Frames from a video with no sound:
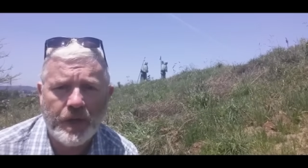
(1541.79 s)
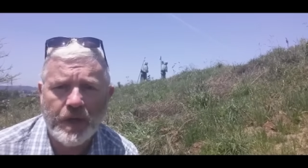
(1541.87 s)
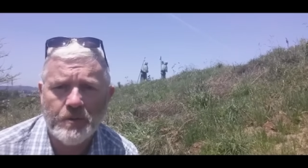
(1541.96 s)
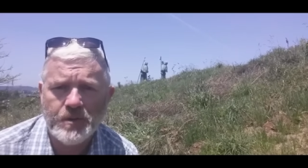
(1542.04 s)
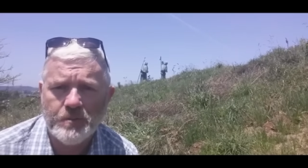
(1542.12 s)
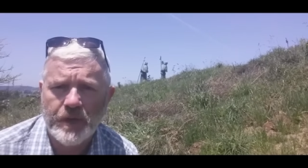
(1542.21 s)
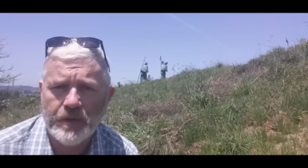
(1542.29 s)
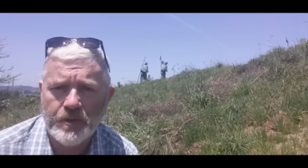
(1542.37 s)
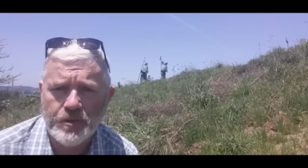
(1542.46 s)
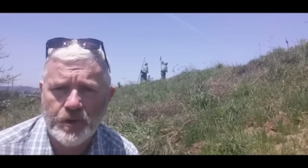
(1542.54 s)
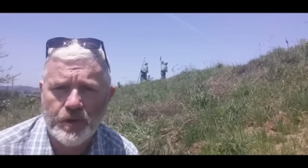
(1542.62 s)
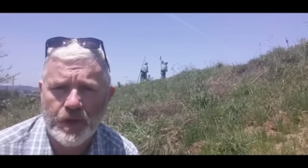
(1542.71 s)
It was about
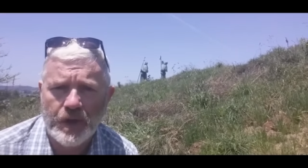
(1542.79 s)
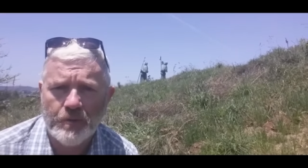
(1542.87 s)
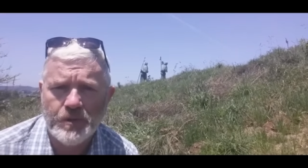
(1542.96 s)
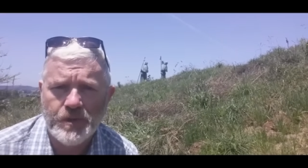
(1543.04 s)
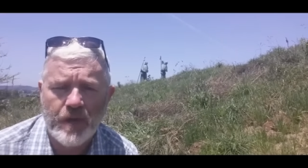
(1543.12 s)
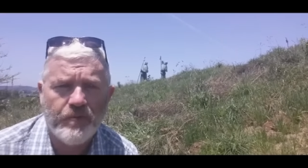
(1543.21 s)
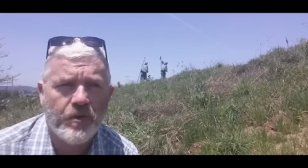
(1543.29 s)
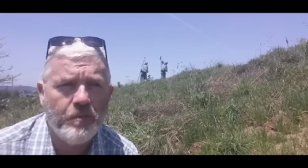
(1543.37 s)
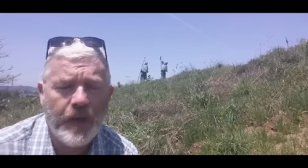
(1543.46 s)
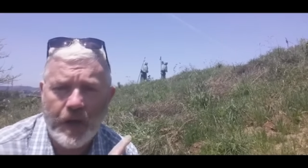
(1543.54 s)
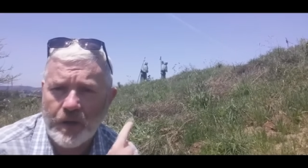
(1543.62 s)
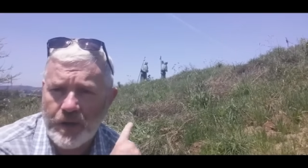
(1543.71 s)
the journey. It was never
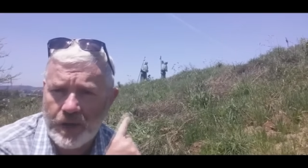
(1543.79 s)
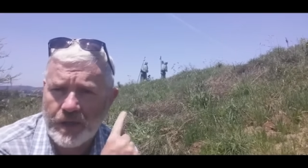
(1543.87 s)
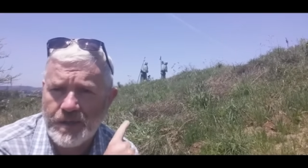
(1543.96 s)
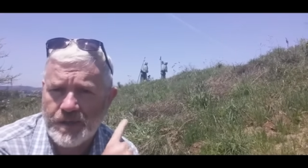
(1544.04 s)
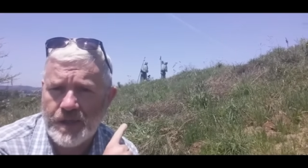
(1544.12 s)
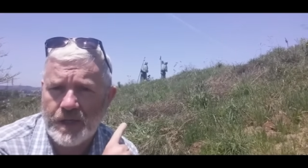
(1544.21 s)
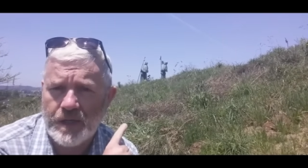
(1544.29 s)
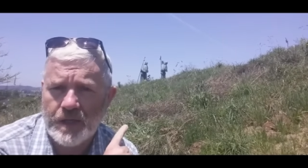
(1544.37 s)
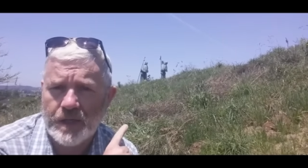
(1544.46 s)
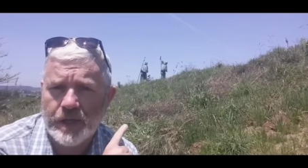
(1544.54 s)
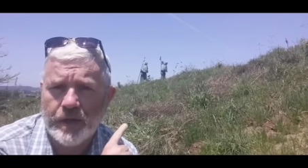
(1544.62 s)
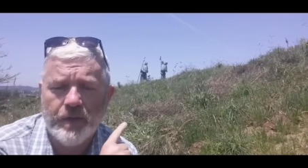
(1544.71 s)
about getting to
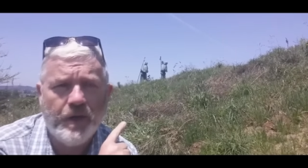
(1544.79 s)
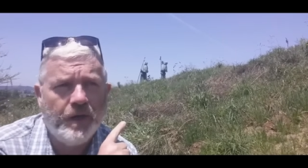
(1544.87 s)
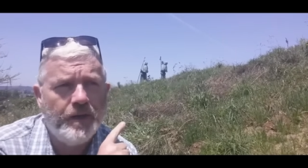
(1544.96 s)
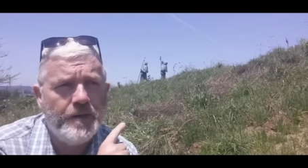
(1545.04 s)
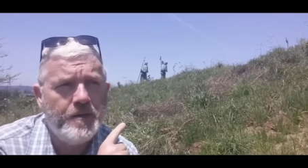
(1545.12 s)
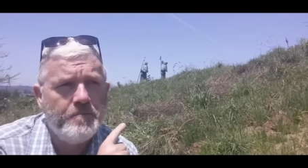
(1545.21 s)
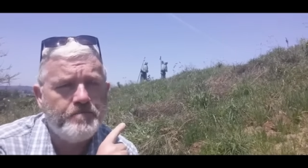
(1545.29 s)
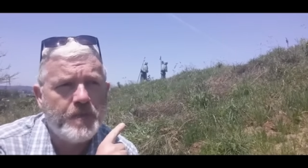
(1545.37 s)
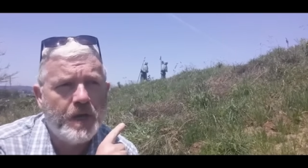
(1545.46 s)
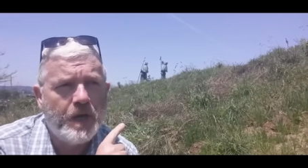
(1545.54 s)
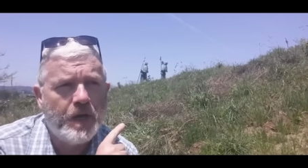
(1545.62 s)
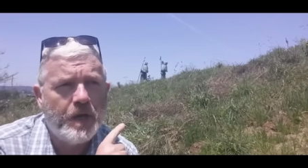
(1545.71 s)
Santiago.
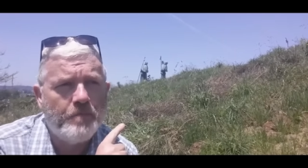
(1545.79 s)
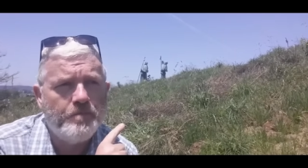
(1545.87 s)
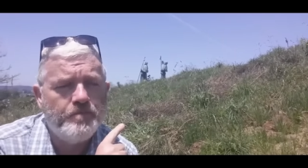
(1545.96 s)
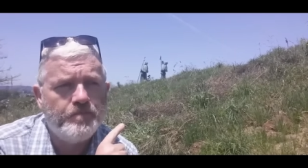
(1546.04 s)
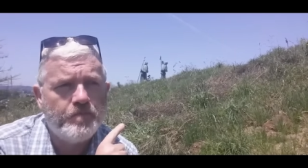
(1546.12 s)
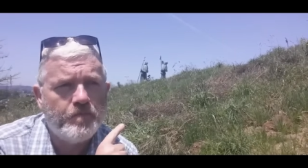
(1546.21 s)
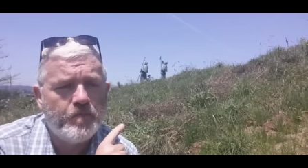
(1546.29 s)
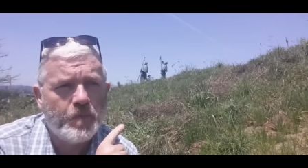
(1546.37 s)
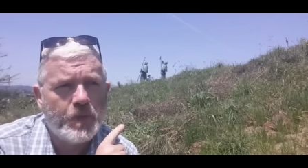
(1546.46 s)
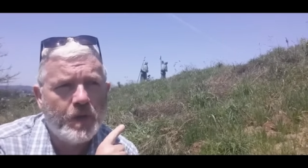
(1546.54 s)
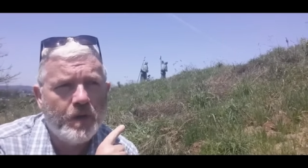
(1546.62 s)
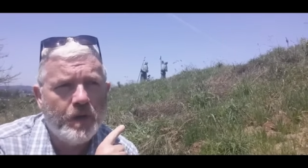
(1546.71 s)
Um,
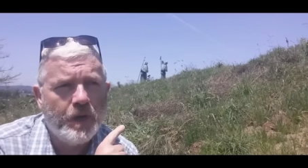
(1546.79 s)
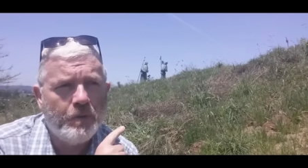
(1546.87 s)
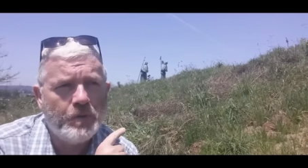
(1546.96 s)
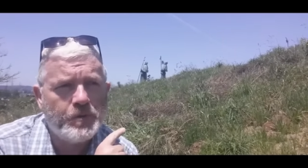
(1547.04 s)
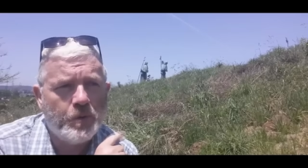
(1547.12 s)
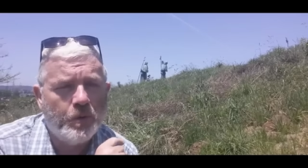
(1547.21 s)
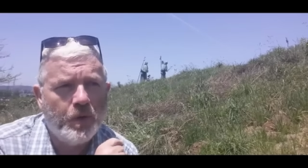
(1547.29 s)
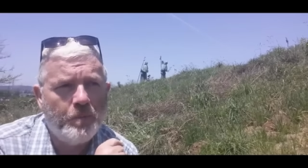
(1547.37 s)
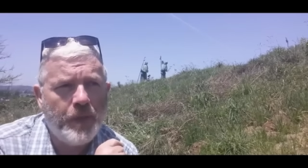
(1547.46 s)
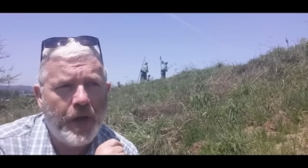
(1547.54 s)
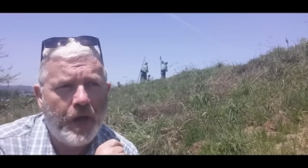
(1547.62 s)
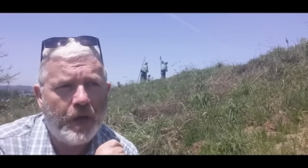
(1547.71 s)
it was all
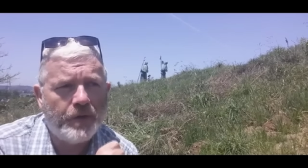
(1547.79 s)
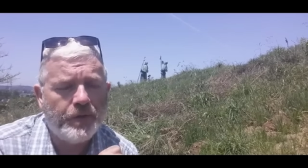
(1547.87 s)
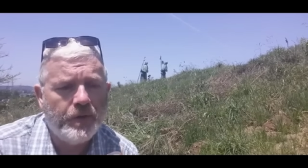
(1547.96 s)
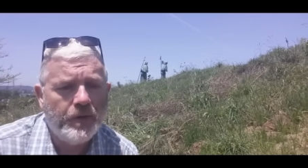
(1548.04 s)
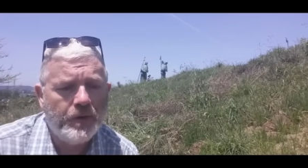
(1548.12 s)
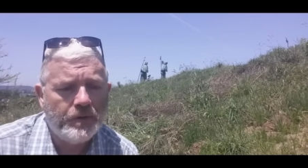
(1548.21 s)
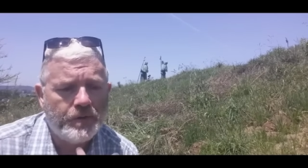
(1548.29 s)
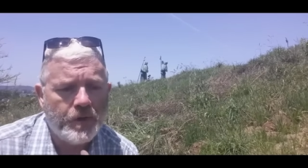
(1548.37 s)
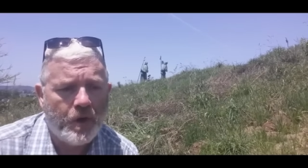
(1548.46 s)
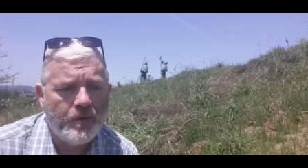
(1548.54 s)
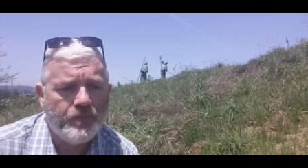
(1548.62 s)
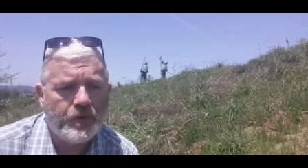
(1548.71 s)
about
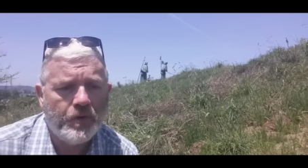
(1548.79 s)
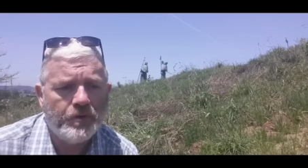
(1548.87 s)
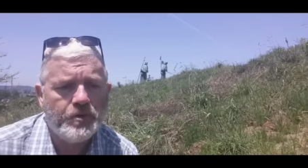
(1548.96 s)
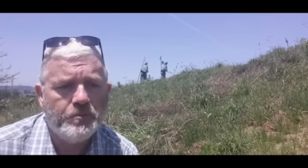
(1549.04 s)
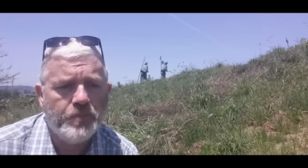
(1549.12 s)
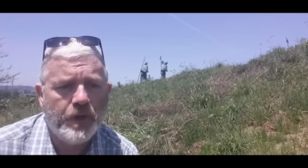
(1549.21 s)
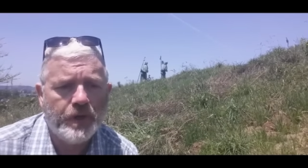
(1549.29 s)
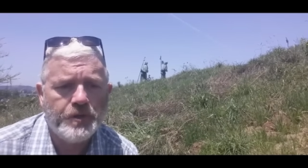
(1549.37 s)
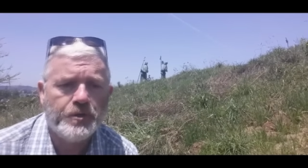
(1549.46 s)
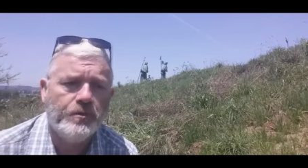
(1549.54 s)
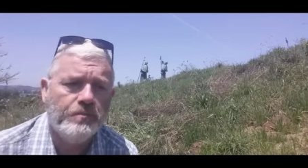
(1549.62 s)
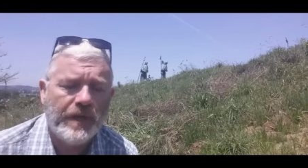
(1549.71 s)
time for
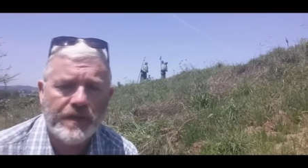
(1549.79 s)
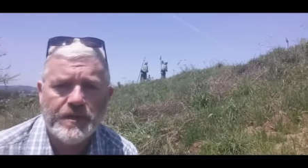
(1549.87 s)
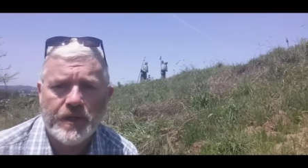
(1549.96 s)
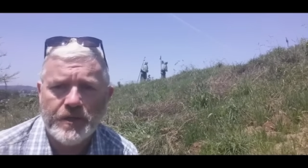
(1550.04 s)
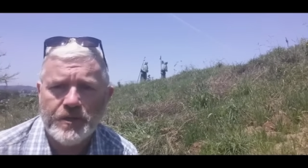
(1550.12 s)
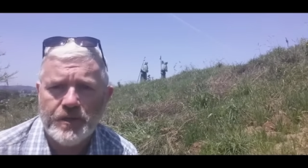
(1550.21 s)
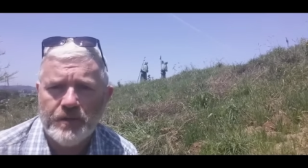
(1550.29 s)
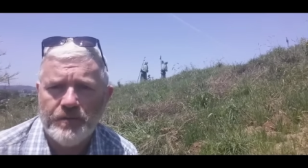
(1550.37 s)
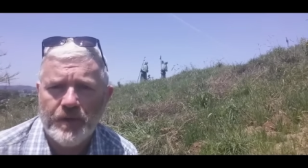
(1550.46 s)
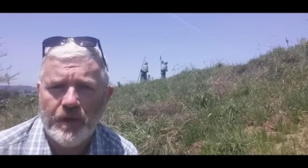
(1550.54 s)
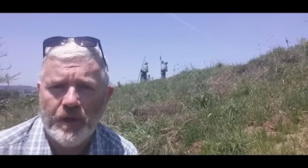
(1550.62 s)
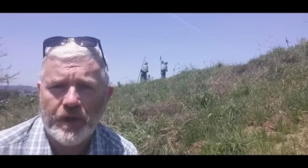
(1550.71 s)
contemplation, meditation, if
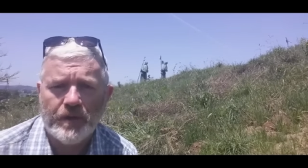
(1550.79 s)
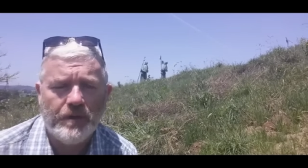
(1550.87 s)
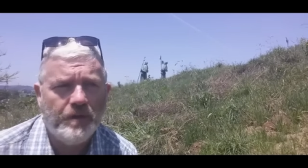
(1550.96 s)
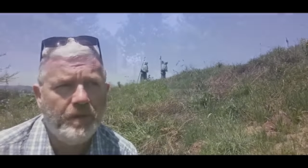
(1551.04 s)
you like.